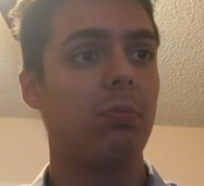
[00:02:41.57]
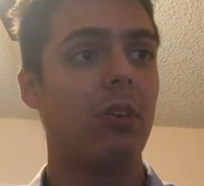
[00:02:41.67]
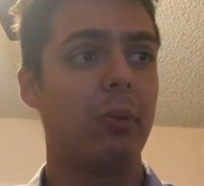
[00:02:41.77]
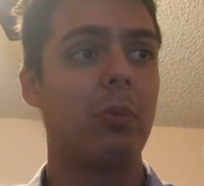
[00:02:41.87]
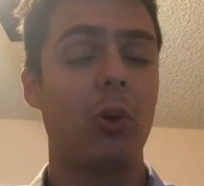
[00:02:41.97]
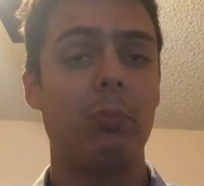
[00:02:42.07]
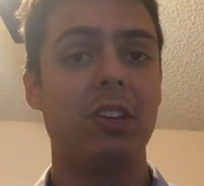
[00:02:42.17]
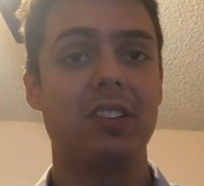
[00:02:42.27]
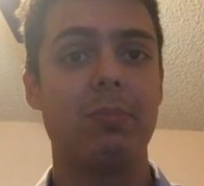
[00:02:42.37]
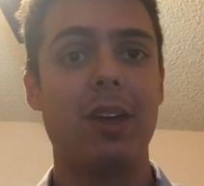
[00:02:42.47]
or per
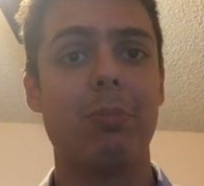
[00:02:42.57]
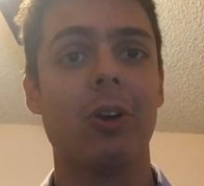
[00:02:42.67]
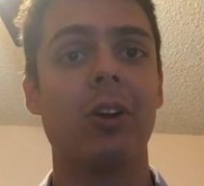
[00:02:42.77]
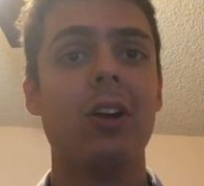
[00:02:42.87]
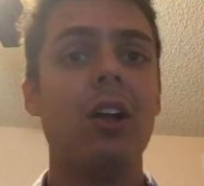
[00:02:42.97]
piece of paper.